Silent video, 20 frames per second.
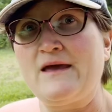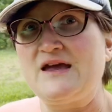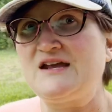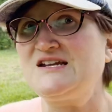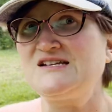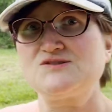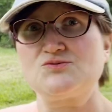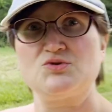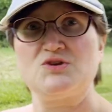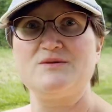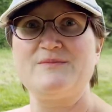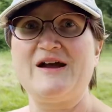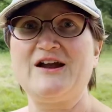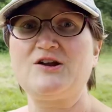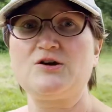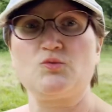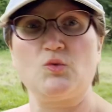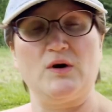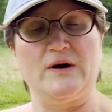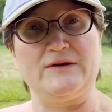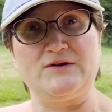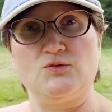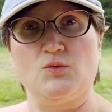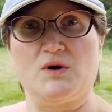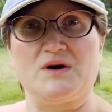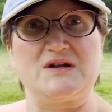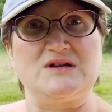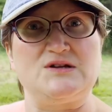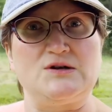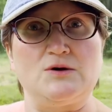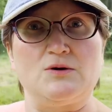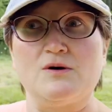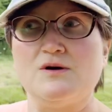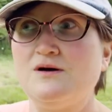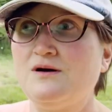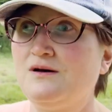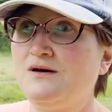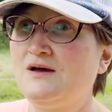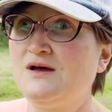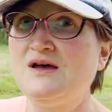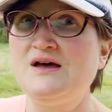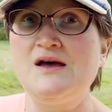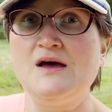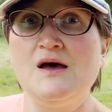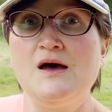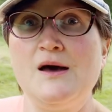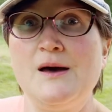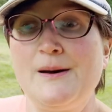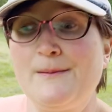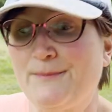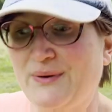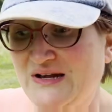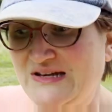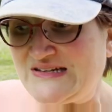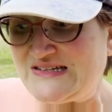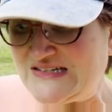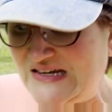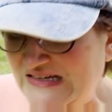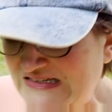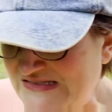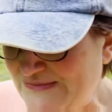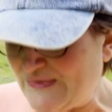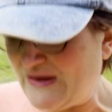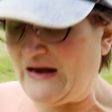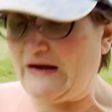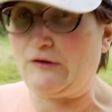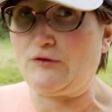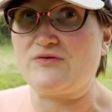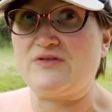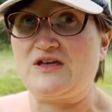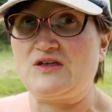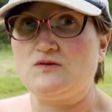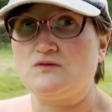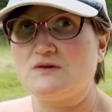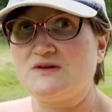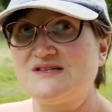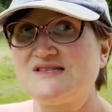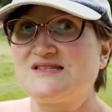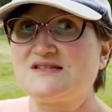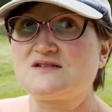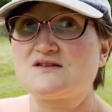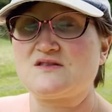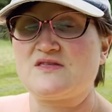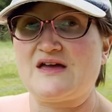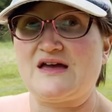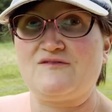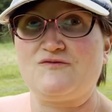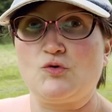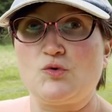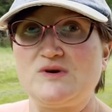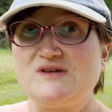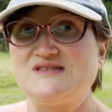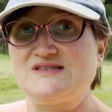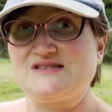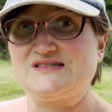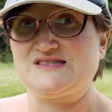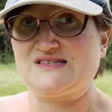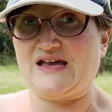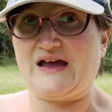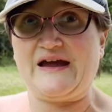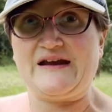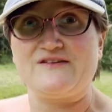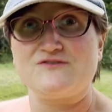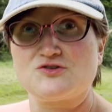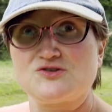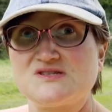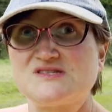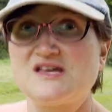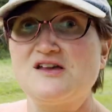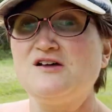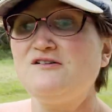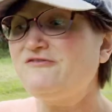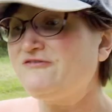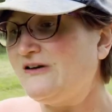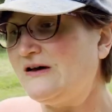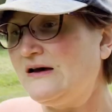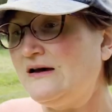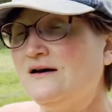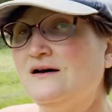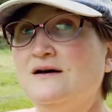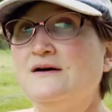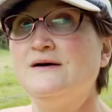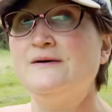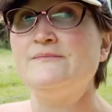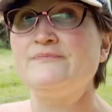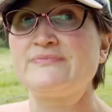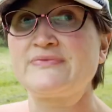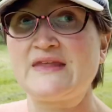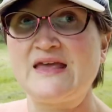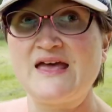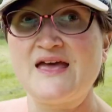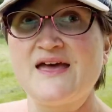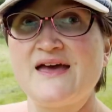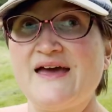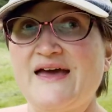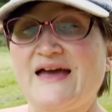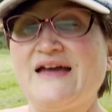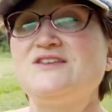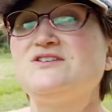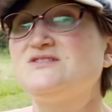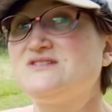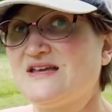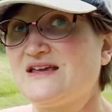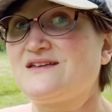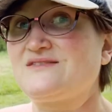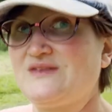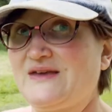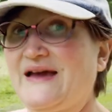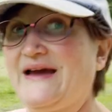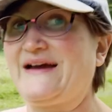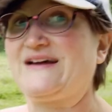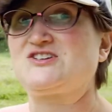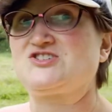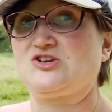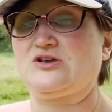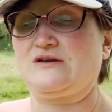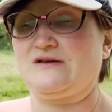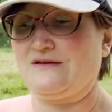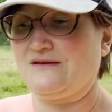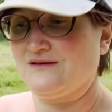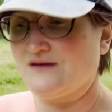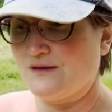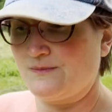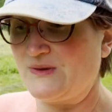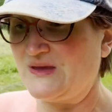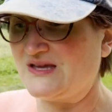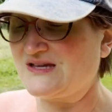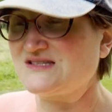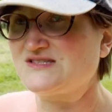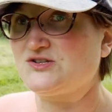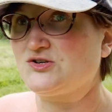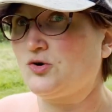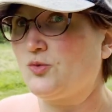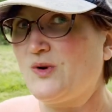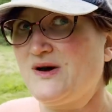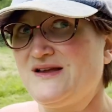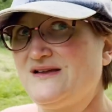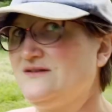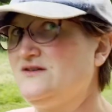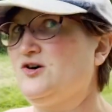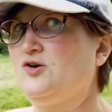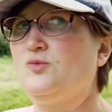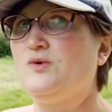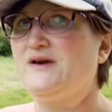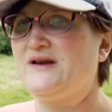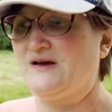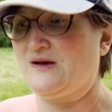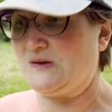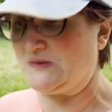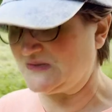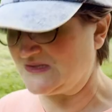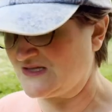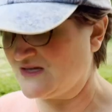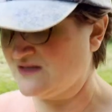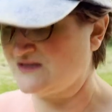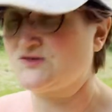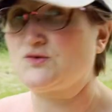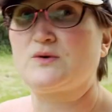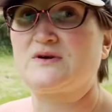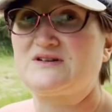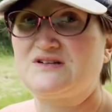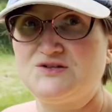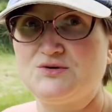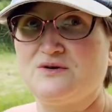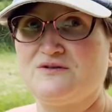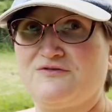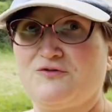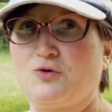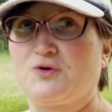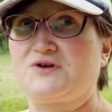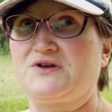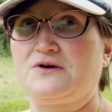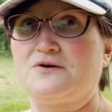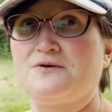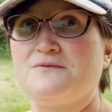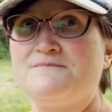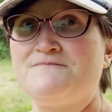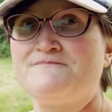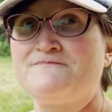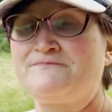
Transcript: It doesn't really matter what you want to do, but it does matter that you listen to that voice inside of yourself and you take the action, because you know what? No one else is going to do it for you.